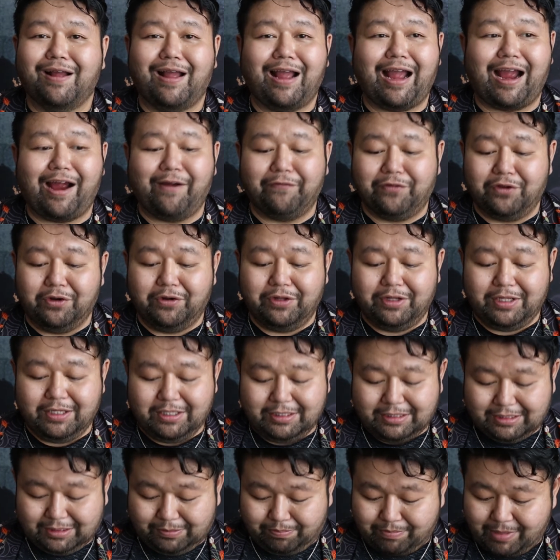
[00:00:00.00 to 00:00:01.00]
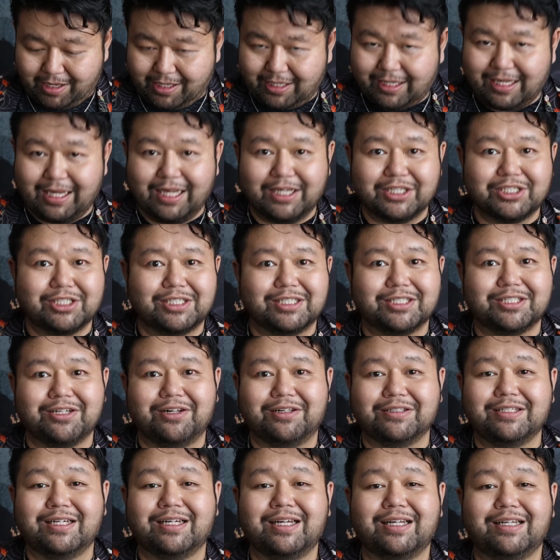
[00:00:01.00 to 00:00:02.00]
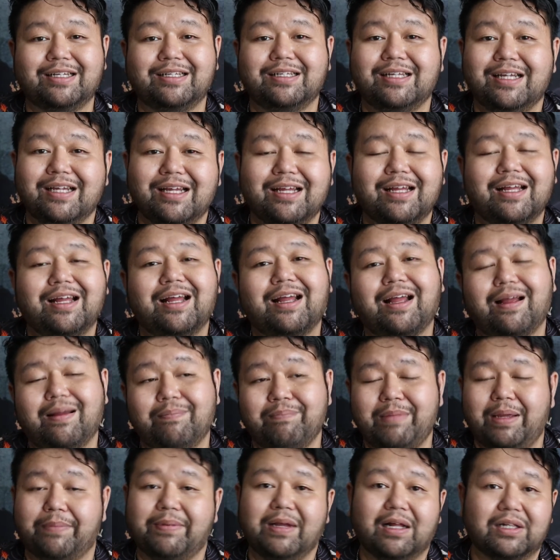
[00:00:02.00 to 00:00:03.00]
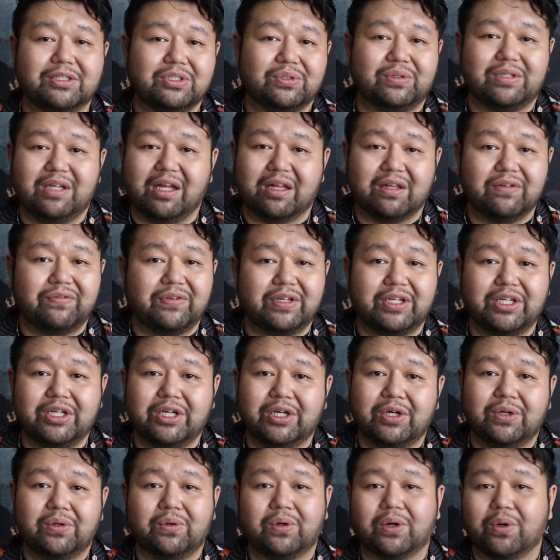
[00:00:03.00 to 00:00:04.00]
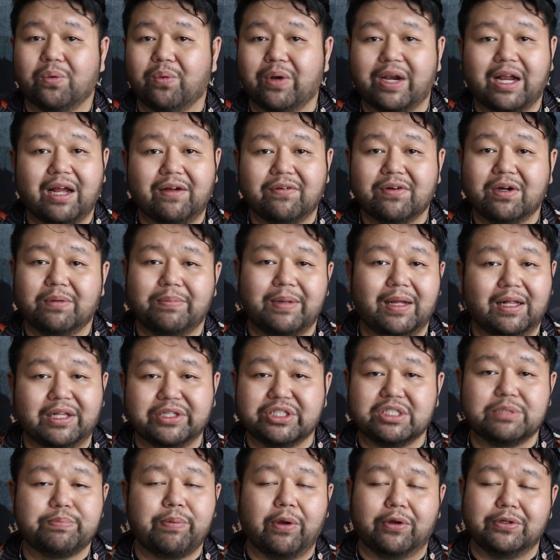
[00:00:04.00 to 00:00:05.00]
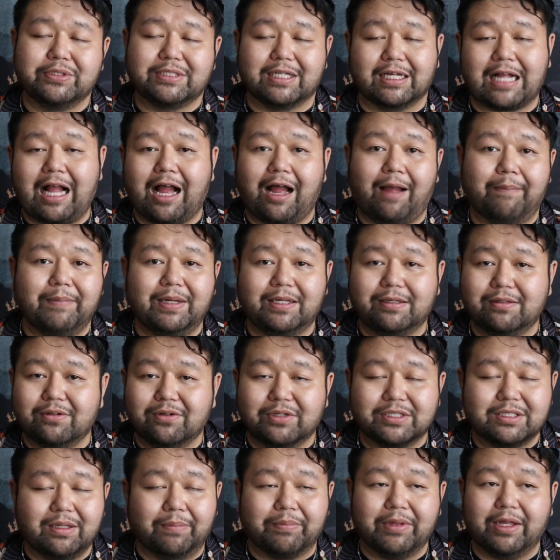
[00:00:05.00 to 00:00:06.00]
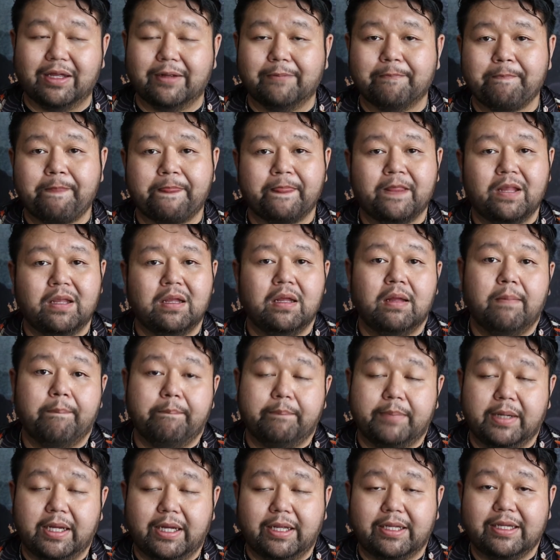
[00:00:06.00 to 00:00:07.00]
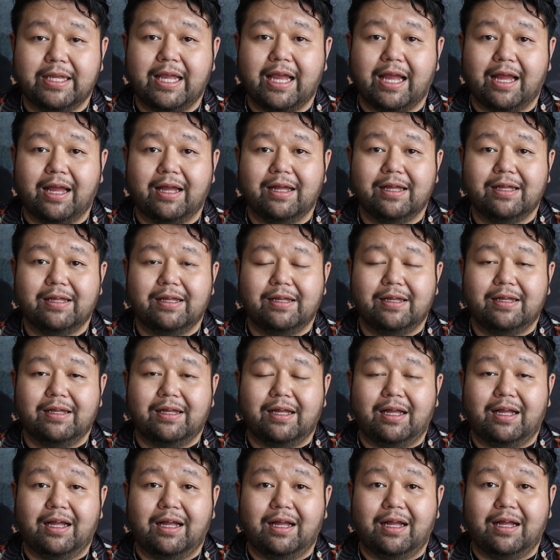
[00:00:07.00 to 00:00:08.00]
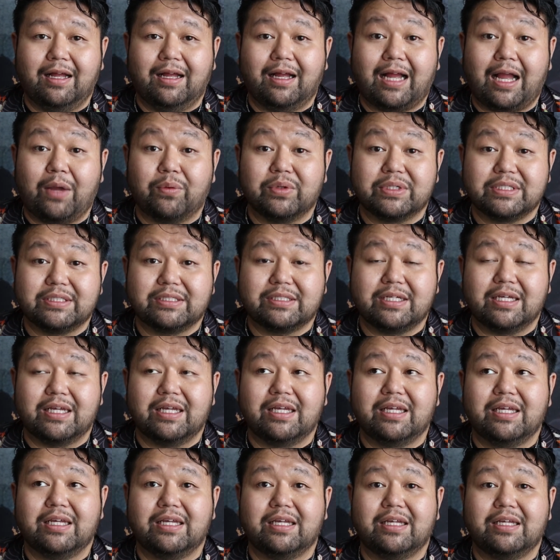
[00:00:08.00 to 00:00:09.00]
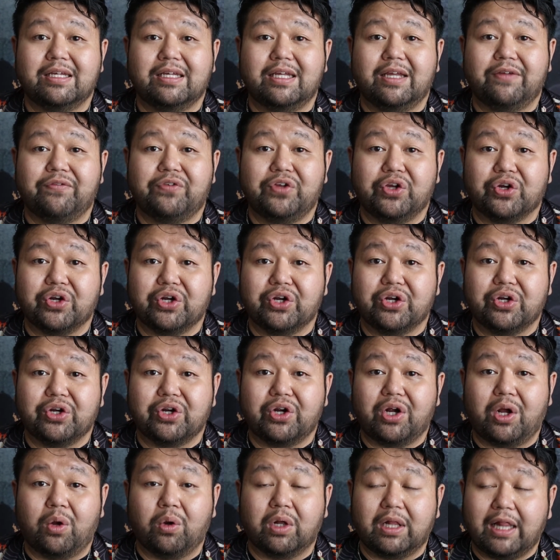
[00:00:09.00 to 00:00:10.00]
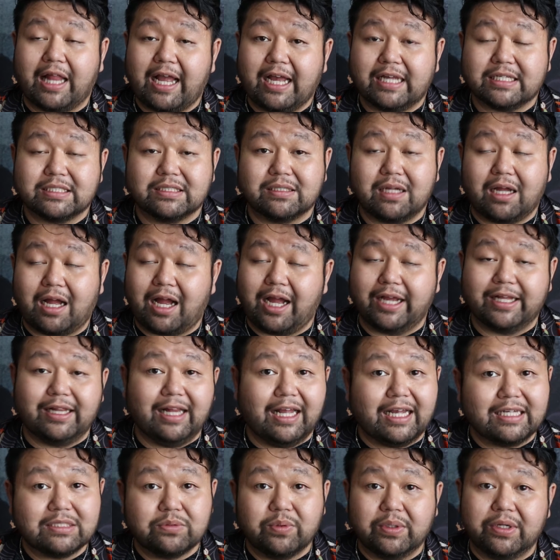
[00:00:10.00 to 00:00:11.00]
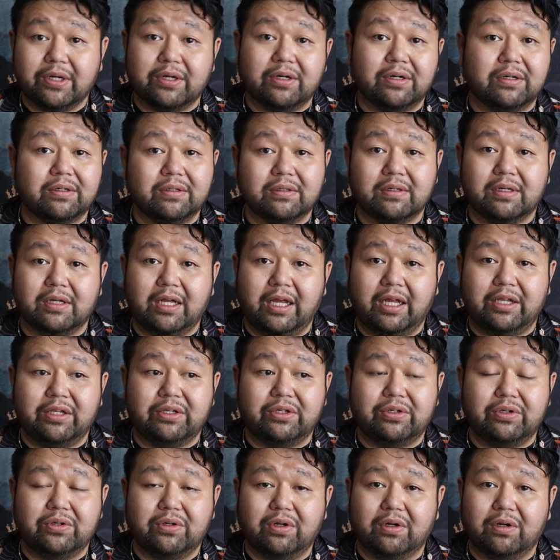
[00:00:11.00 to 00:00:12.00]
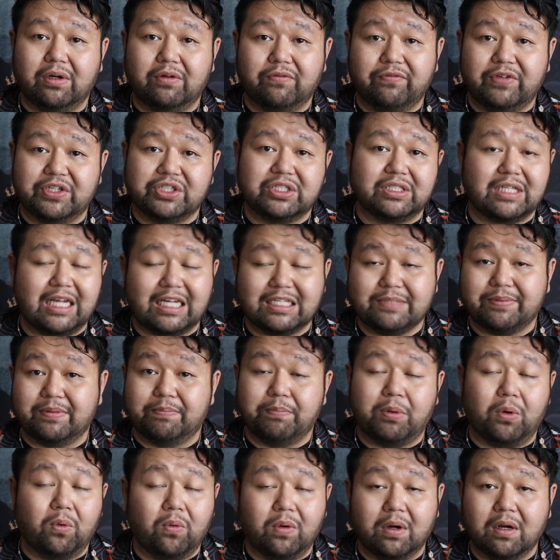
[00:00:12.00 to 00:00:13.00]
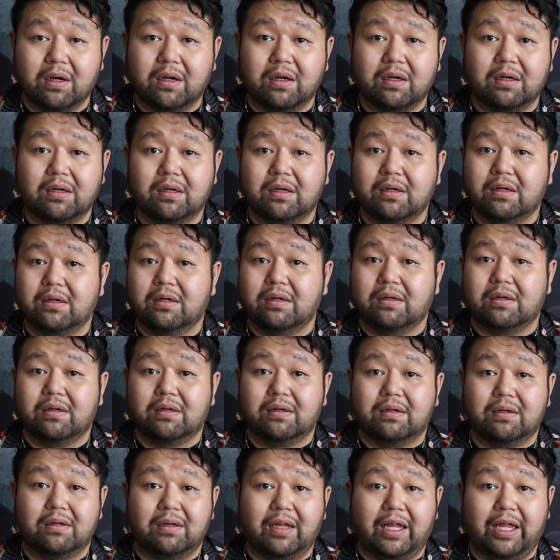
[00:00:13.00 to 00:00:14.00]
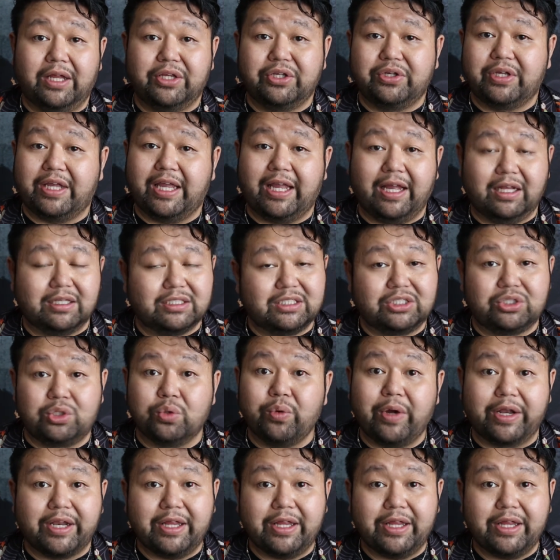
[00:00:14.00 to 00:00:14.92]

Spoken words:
after this medication is all done, maybe I'll do another video or whatever. Maybe I'll just post a comment or something. But yeah, I would say if you're a eyeglass wearer and your vision has been poor and you can't do